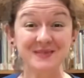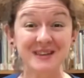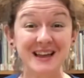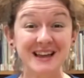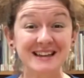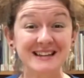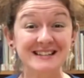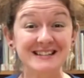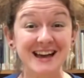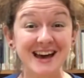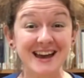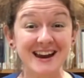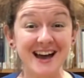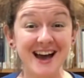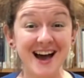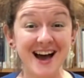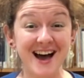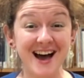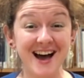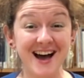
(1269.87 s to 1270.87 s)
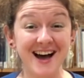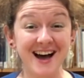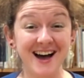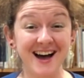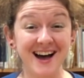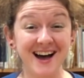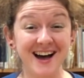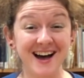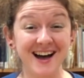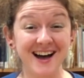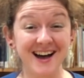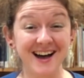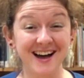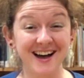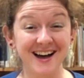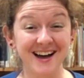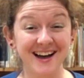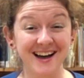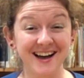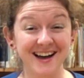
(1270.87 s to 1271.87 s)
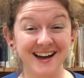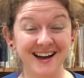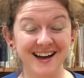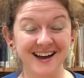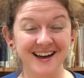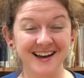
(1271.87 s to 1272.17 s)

Ta-da!